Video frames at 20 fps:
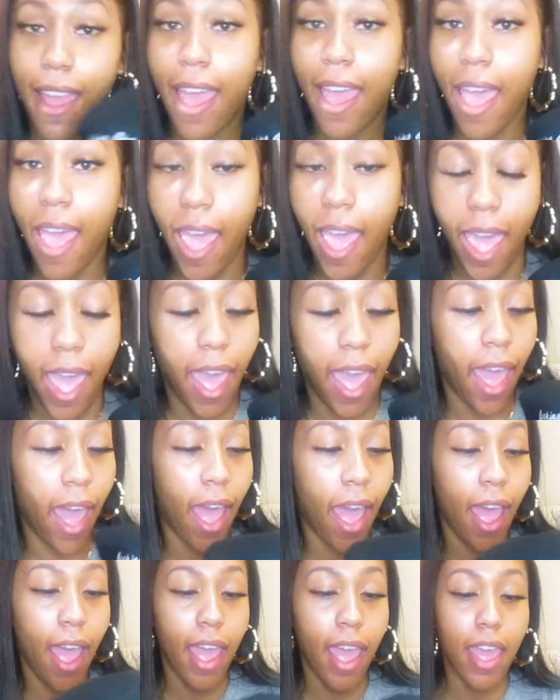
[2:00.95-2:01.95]
hat.
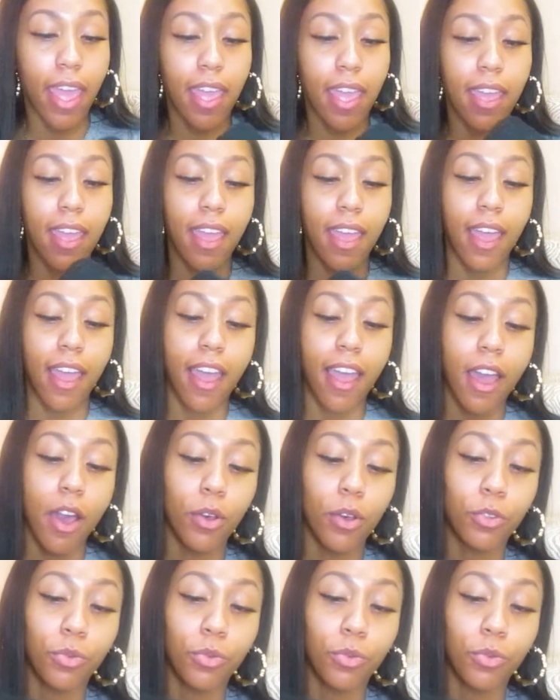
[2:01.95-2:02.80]
I was